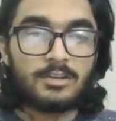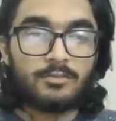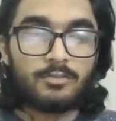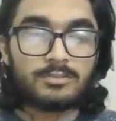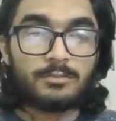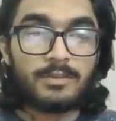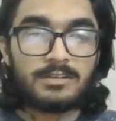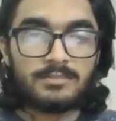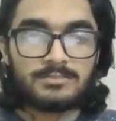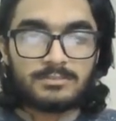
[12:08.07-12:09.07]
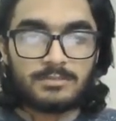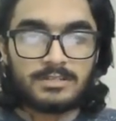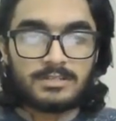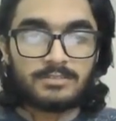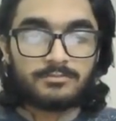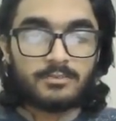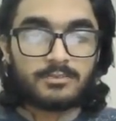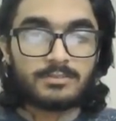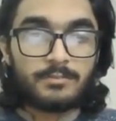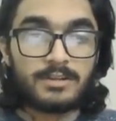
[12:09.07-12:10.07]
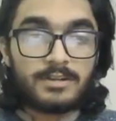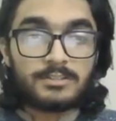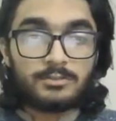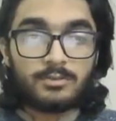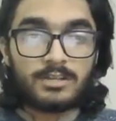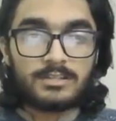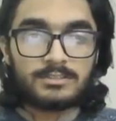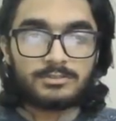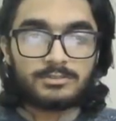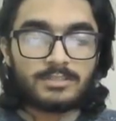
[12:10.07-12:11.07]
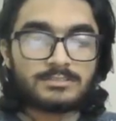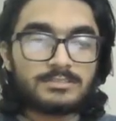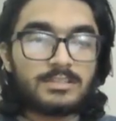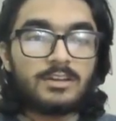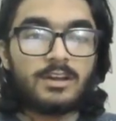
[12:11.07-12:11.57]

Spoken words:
for the better visibility, for the better UI and UX,